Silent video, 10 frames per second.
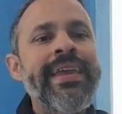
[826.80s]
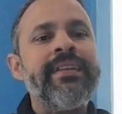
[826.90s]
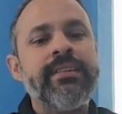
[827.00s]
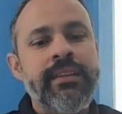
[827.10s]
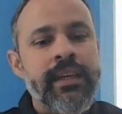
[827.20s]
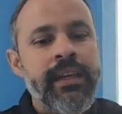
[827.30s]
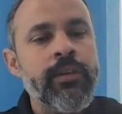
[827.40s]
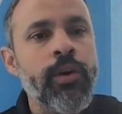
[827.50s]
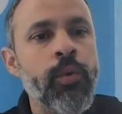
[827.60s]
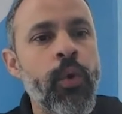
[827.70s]
heat
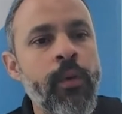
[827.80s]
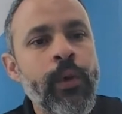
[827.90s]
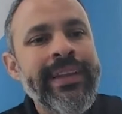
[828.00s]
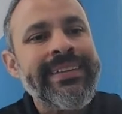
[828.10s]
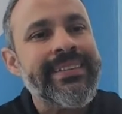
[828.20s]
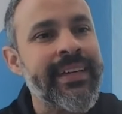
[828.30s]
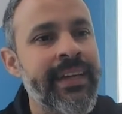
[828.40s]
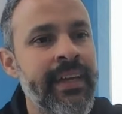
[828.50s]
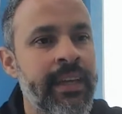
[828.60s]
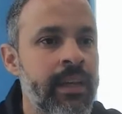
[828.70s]
treat or when we
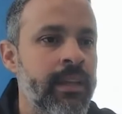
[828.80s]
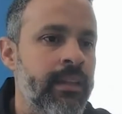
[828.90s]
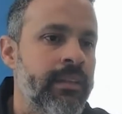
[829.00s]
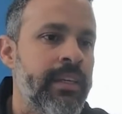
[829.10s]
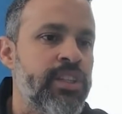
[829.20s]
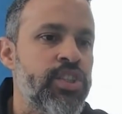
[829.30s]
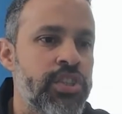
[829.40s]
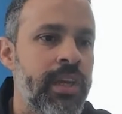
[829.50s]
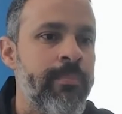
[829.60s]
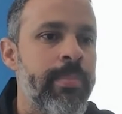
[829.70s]
train the
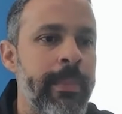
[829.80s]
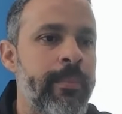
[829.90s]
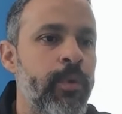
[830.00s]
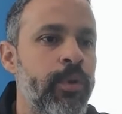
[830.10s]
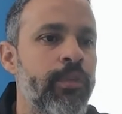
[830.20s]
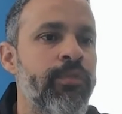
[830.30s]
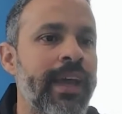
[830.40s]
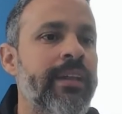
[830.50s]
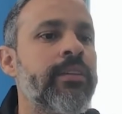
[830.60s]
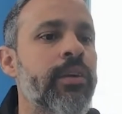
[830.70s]
shape memory of
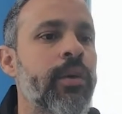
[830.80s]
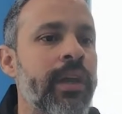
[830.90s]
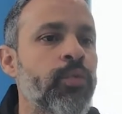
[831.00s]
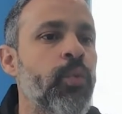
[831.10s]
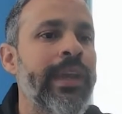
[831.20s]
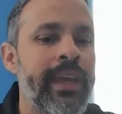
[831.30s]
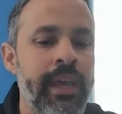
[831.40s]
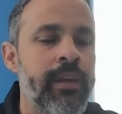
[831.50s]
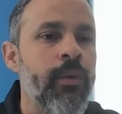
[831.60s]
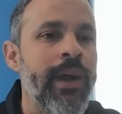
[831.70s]
Natinol is with
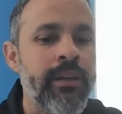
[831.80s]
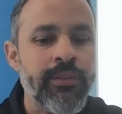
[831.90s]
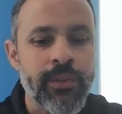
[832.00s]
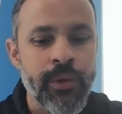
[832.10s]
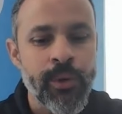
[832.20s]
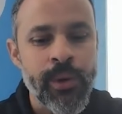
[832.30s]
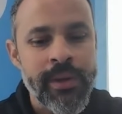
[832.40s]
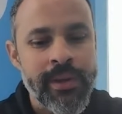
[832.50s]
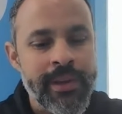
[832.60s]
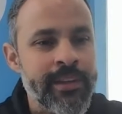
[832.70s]
heat, right? So
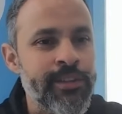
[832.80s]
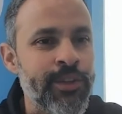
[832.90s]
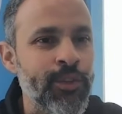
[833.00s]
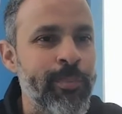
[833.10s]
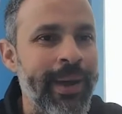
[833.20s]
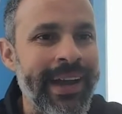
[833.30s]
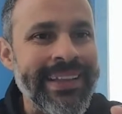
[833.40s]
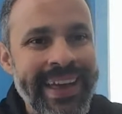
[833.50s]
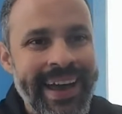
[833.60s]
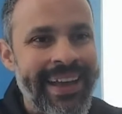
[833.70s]
just by
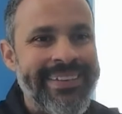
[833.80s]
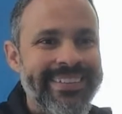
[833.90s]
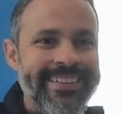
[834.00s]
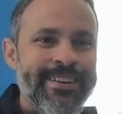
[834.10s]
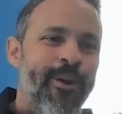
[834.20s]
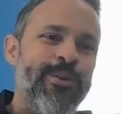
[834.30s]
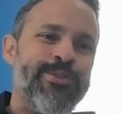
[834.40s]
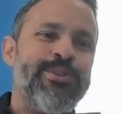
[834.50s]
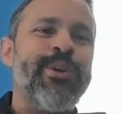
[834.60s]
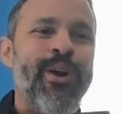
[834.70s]
that
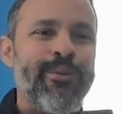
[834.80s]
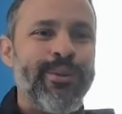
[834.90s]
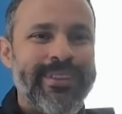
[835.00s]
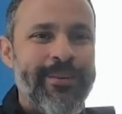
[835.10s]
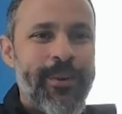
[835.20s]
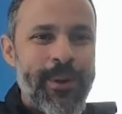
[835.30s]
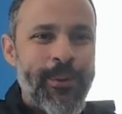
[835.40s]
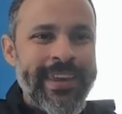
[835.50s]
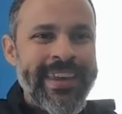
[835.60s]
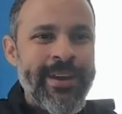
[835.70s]
notion, obviously,
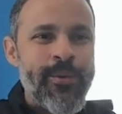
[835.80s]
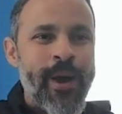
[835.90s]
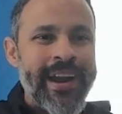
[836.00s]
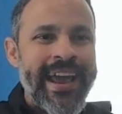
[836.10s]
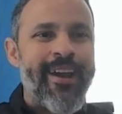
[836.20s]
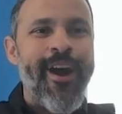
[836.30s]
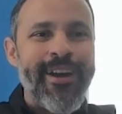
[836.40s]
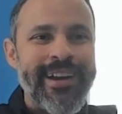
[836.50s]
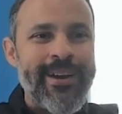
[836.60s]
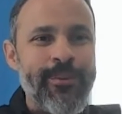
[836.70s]
when we want to
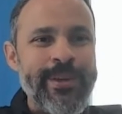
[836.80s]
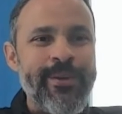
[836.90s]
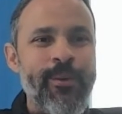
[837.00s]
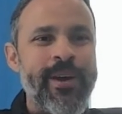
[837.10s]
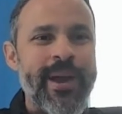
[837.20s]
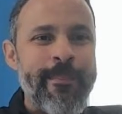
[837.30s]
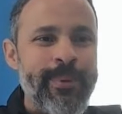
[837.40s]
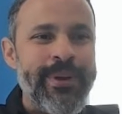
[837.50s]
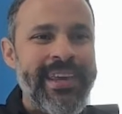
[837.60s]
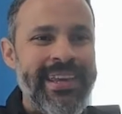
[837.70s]
cut it, we don't want to
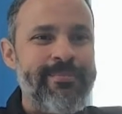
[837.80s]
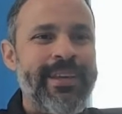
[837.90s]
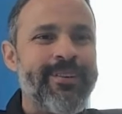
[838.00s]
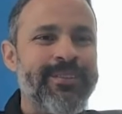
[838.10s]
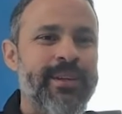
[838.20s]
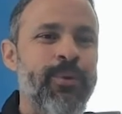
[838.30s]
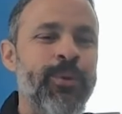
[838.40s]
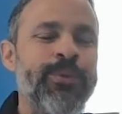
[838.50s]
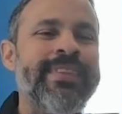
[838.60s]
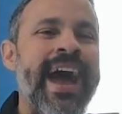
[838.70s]
put heat because it
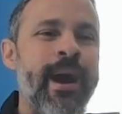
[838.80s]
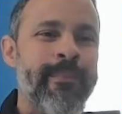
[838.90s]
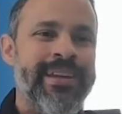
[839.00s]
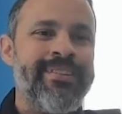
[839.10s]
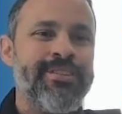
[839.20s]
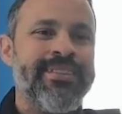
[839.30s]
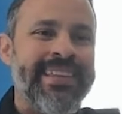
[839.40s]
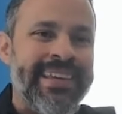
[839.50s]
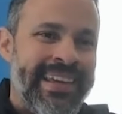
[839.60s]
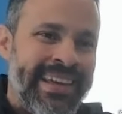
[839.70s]
will damage
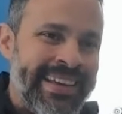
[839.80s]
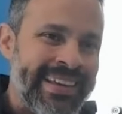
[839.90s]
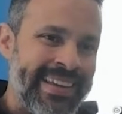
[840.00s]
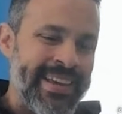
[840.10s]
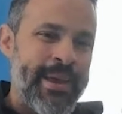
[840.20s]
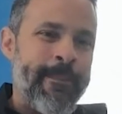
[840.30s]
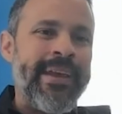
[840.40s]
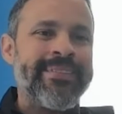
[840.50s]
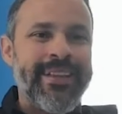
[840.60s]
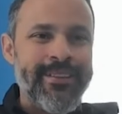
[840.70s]
the
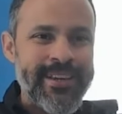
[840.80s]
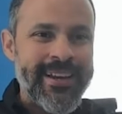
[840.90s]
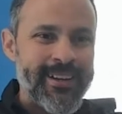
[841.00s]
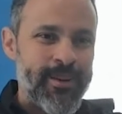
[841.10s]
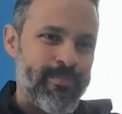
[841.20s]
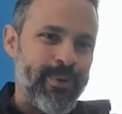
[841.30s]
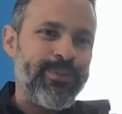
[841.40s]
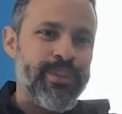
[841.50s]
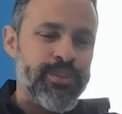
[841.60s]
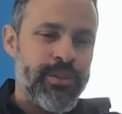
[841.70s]
metallurgical
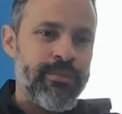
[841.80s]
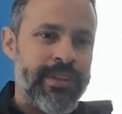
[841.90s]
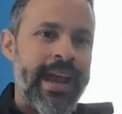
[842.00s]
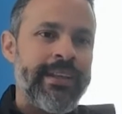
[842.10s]
composition of